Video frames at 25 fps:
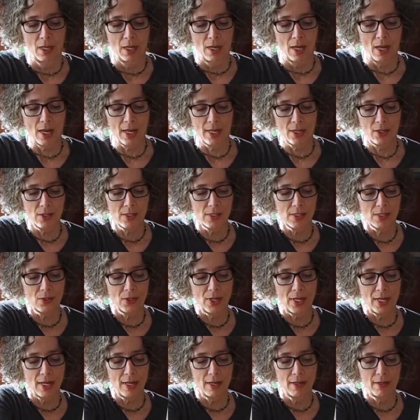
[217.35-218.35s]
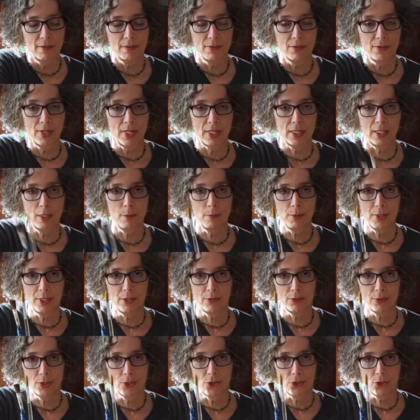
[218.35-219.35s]
I also have a couple of
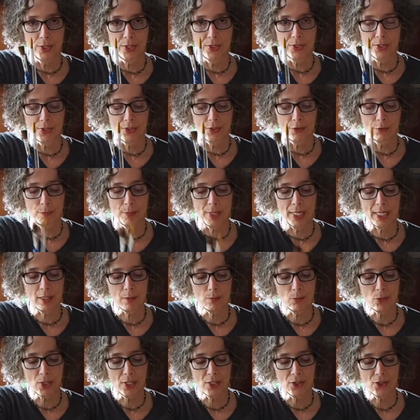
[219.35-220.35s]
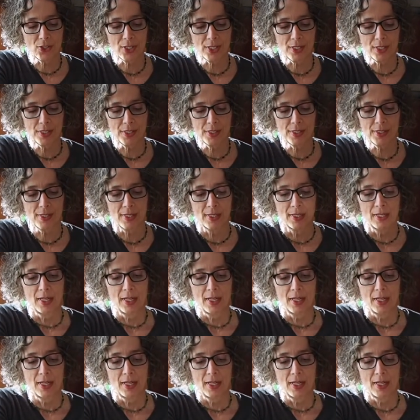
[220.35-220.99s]
different choices of paint brushes,